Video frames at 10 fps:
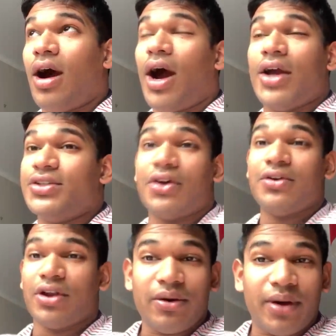I
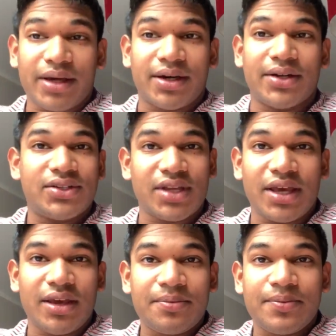don't know, I can't
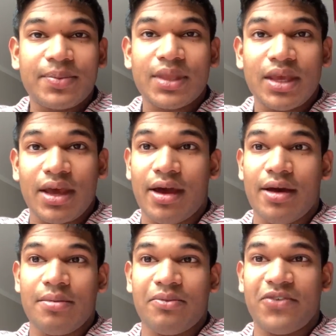say.
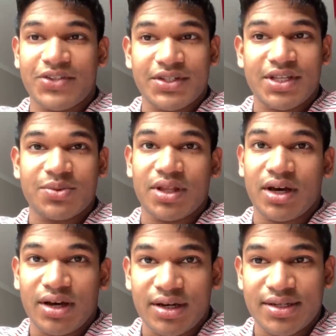Physics is one of the
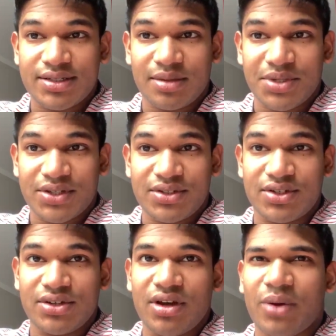hardest subjects to
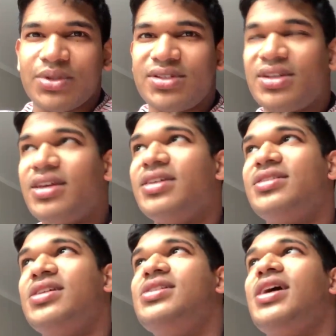do. I wouldn't say a
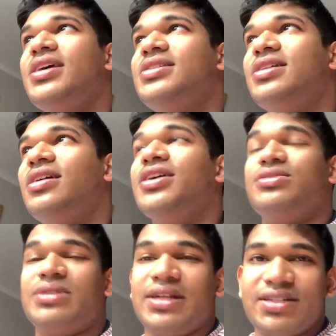C to A star is
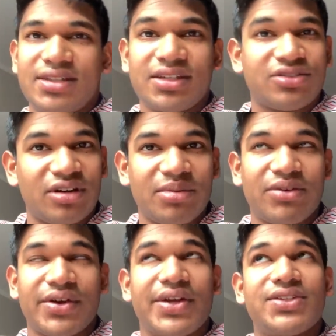realistic. Try and be
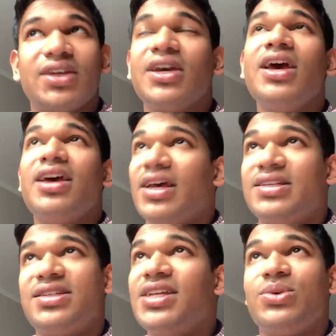realistic. A
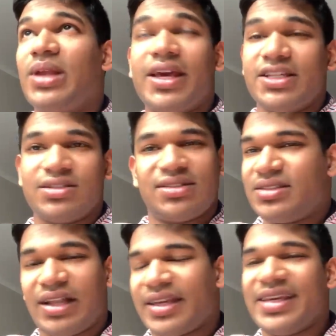C to an A is
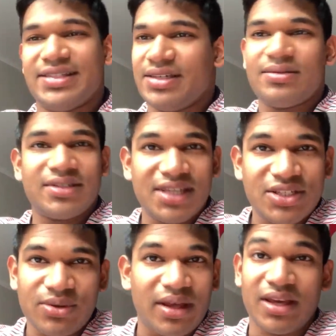like easy. C
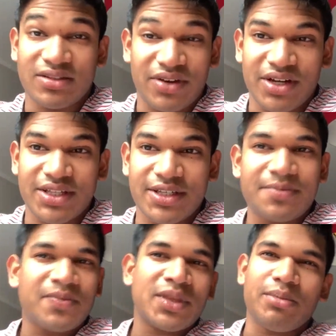to an A is very easy.
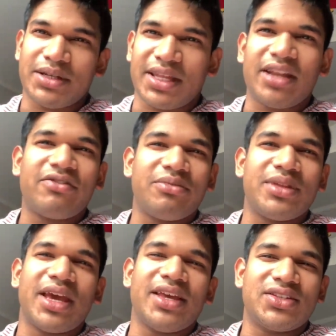But getting from
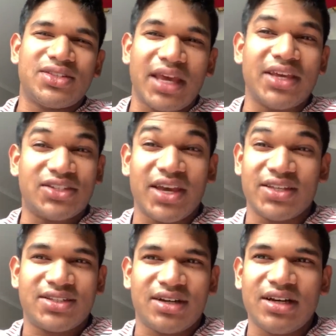the A to A
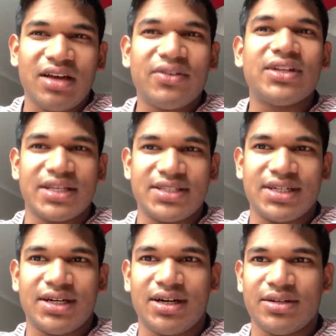star level is the
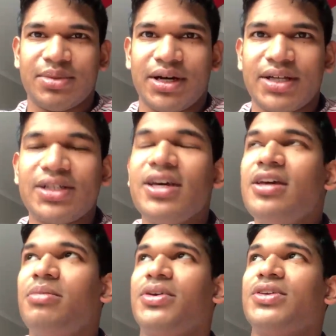hard part,
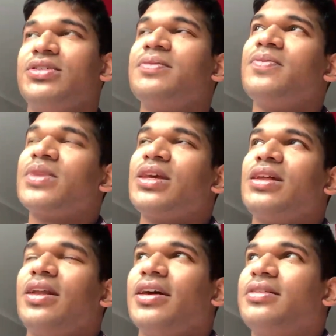because,
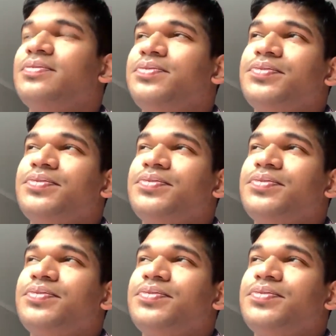like,